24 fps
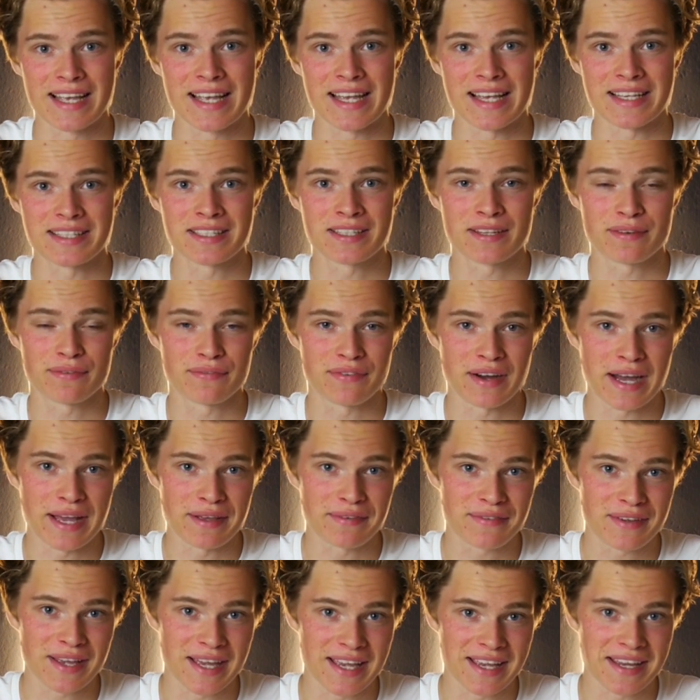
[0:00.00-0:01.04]
Is it the
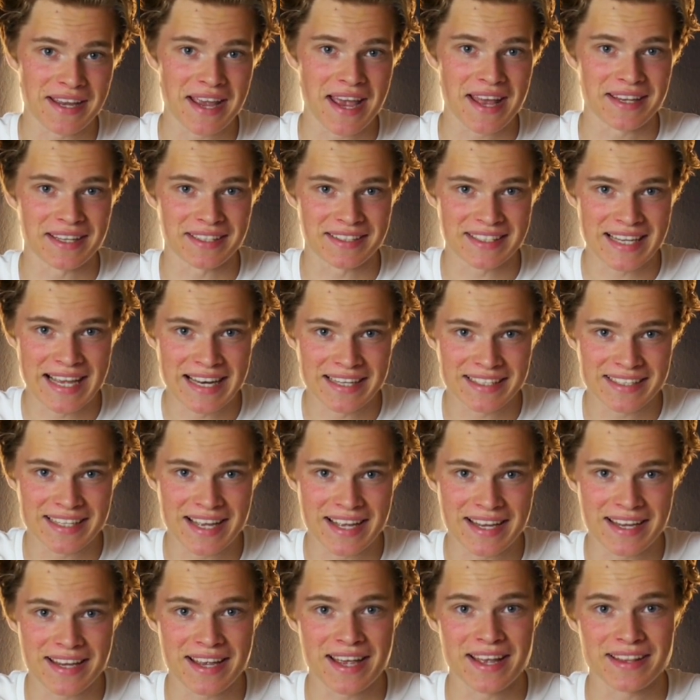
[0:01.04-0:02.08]
5k, the
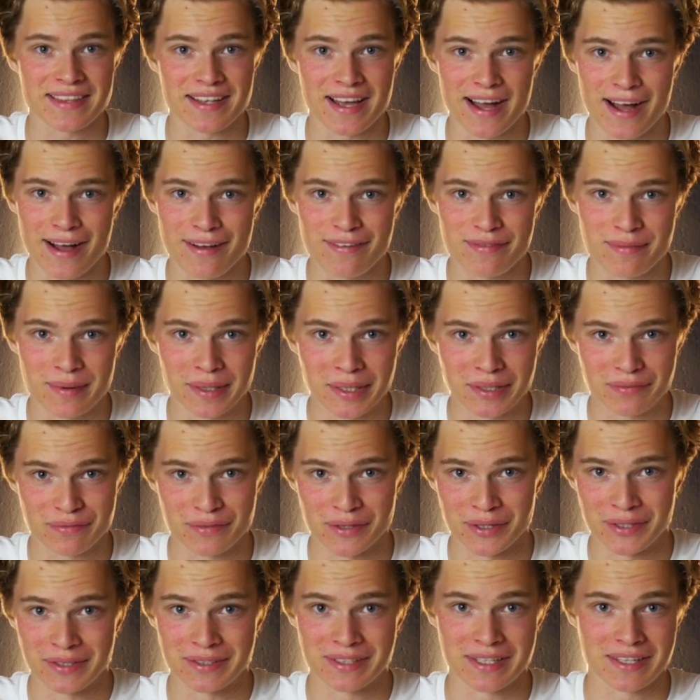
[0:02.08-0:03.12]
10k, the half
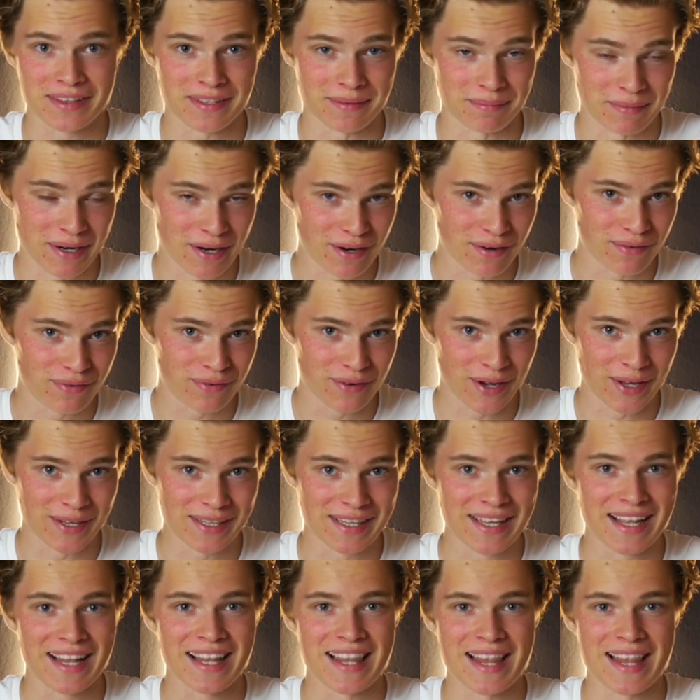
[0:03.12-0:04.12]
marathon, the marathon?